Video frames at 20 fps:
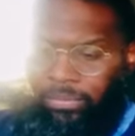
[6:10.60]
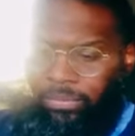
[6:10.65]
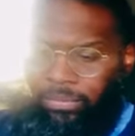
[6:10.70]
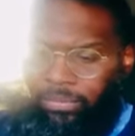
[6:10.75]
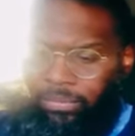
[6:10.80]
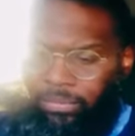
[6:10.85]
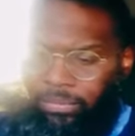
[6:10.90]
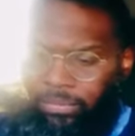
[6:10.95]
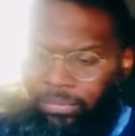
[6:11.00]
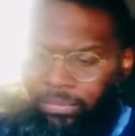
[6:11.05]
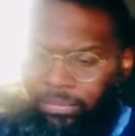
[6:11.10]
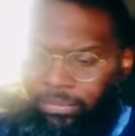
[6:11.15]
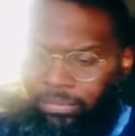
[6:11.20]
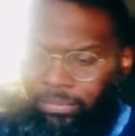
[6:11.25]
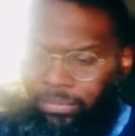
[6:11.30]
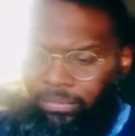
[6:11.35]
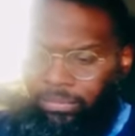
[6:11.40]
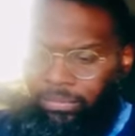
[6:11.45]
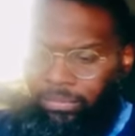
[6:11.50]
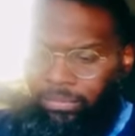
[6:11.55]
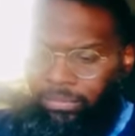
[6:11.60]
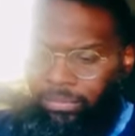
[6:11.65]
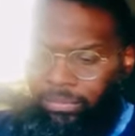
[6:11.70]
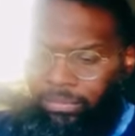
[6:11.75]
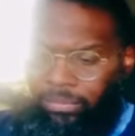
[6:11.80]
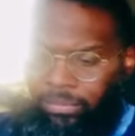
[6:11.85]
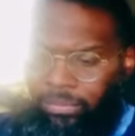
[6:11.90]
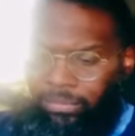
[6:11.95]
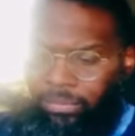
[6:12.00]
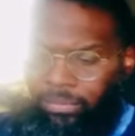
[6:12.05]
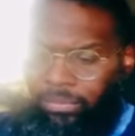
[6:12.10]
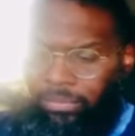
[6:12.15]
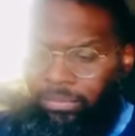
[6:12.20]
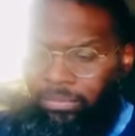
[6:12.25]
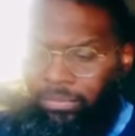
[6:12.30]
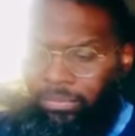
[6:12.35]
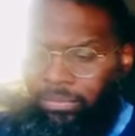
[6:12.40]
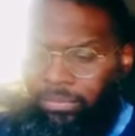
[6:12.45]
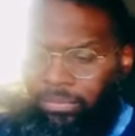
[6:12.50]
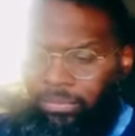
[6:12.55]

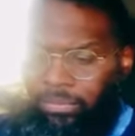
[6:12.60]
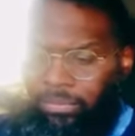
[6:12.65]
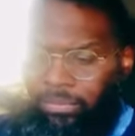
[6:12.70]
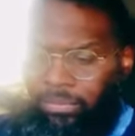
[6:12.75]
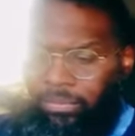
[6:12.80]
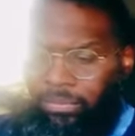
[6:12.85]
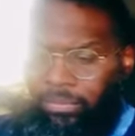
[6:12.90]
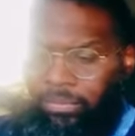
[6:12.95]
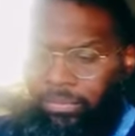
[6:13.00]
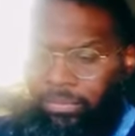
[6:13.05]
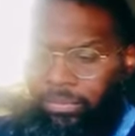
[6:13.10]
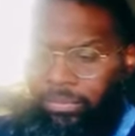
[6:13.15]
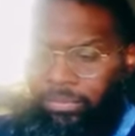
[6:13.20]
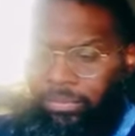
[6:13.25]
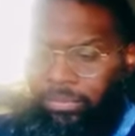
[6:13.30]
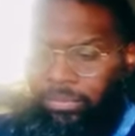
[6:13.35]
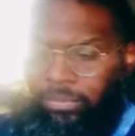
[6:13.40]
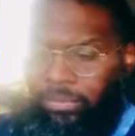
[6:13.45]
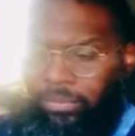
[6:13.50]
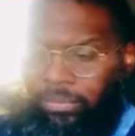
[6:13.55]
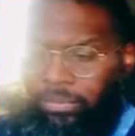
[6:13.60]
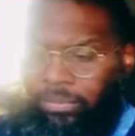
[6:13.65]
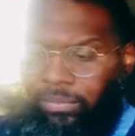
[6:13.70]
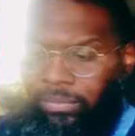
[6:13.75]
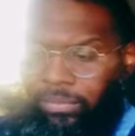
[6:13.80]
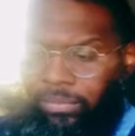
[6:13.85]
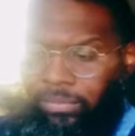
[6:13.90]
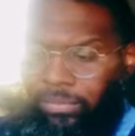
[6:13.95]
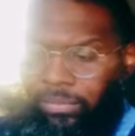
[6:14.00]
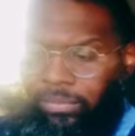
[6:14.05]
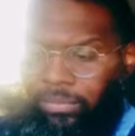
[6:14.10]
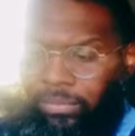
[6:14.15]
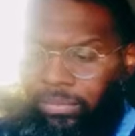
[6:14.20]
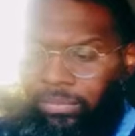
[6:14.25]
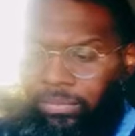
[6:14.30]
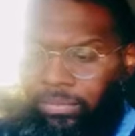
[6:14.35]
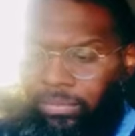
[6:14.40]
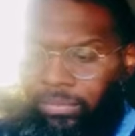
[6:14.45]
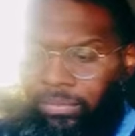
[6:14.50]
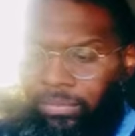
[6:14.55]

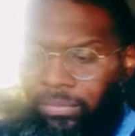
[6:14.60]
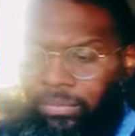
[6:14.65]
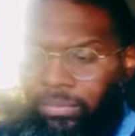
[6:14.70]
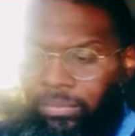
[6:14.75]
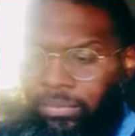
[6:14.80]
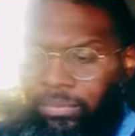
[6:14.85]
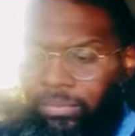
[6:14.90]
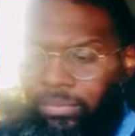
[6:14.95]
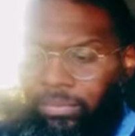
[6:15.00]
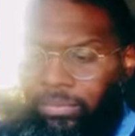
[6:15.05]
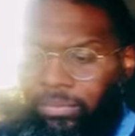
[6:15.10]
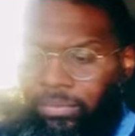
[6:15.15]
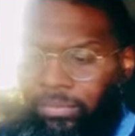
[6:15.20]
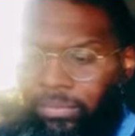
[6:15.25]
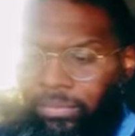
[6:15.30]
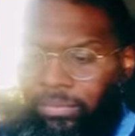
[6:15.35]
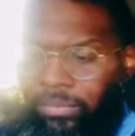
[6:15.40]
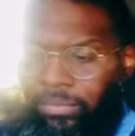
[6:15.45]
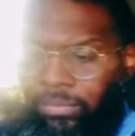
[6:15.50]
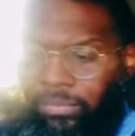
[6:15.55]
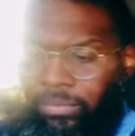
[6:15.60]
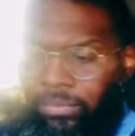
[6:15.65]
This person isn't speaking.